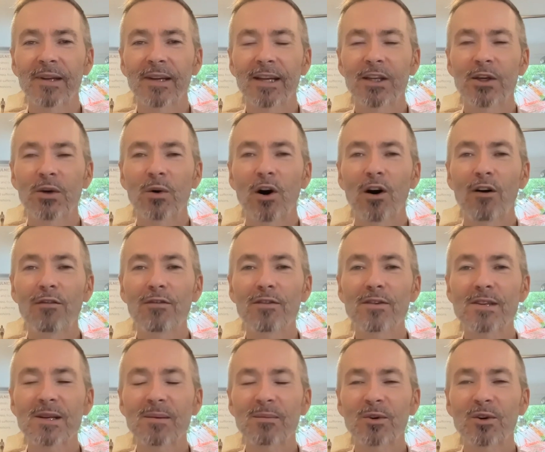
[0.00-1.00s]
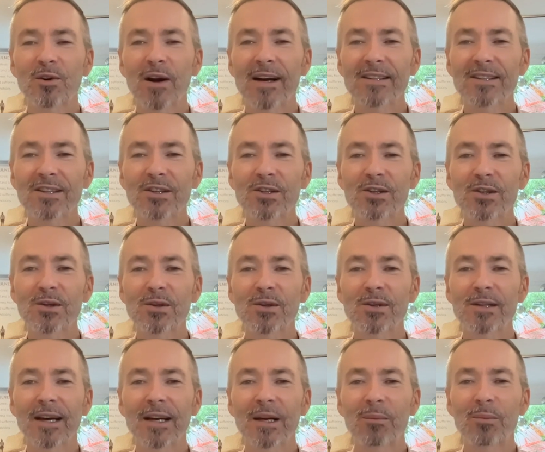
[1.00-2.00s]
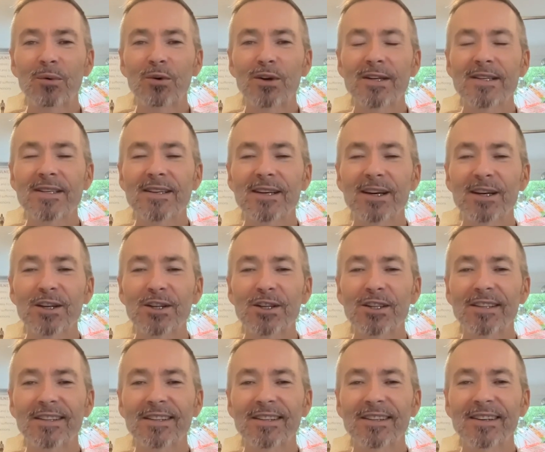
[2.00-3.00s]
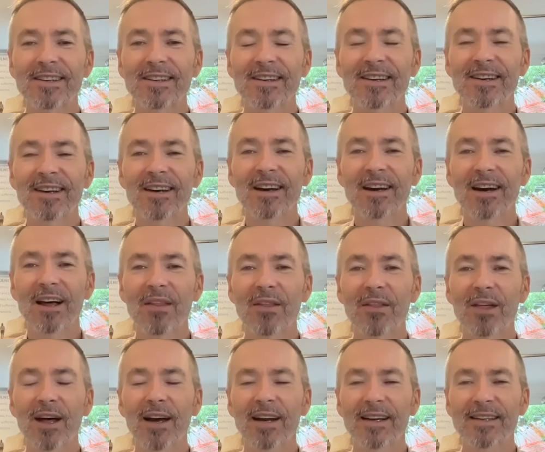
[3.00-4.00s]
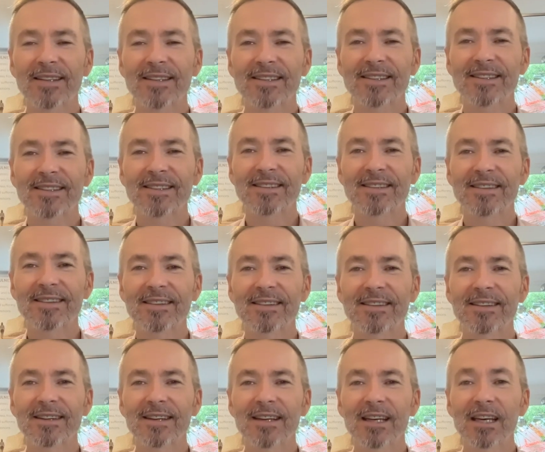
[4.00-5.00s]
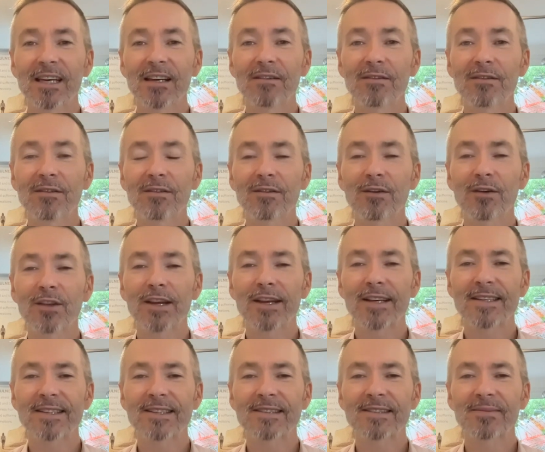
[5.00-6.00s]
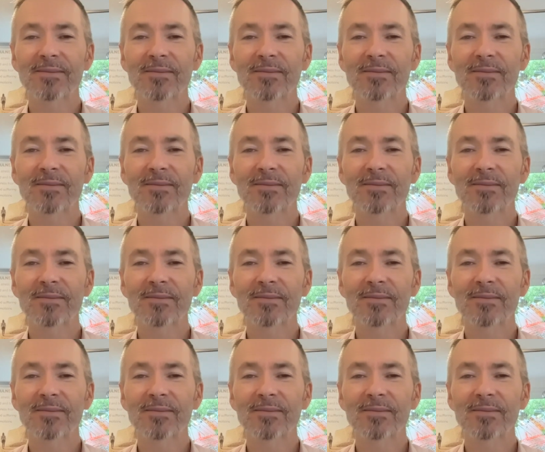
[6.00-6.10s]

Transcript: Can you offer some gratitude and appreciation and thanks even for this?